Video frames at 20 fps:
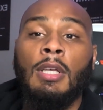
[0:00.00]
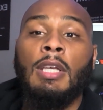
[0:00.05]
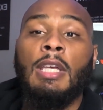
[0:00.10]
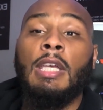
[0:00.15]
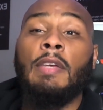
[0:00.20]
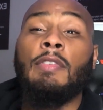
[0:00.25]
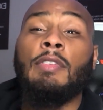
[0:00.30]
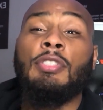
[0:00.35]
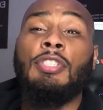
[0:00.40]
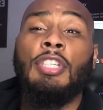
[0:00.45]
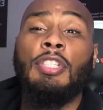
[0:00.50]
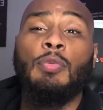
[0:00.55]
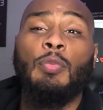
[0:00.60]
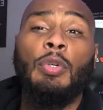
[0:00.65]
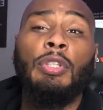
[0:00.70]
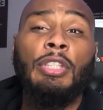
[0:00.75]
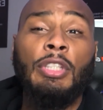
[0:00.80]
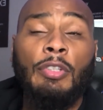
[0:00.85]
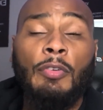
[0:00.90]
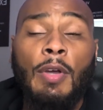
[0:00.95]
If you just
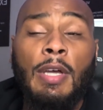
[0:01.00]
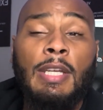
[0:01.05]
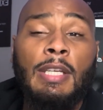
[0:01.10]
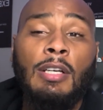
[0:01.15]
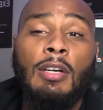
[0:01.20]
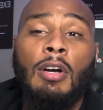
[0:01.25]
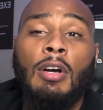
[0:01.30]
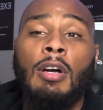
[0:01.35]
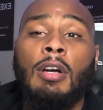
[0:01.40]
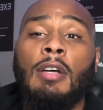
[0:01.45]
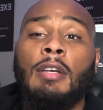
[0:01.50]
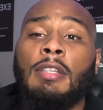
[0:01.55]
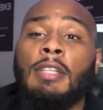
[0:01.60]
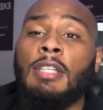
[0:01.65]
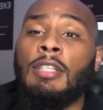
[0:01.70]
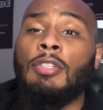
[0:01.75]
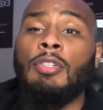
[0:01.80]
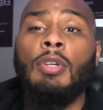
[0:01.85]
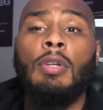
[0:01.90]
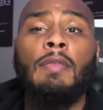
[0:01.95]
want the credit card, then
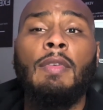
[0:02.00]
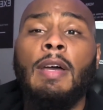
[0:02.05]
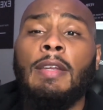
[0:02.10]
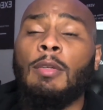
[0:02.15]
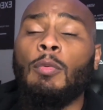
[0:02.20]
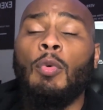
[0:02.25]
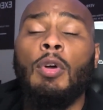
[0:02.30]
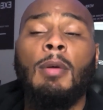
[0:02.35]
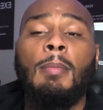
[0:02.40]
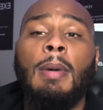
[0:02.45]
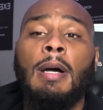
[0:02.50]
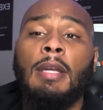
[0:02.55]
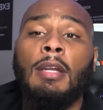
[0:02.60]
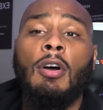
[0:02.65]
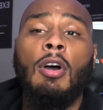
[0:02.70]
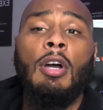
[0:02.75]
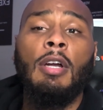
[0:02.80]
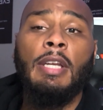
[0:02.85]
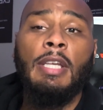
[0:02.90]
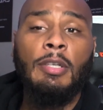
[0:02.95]
you don't even have to worry about a
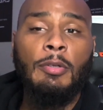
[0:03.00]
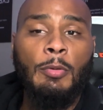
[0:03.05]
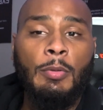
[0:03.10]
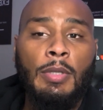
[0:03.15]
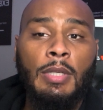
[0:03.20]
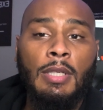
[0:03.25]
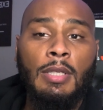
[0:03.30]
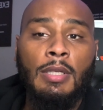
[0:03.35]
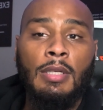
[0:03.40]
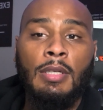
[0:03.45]
hard inquiry.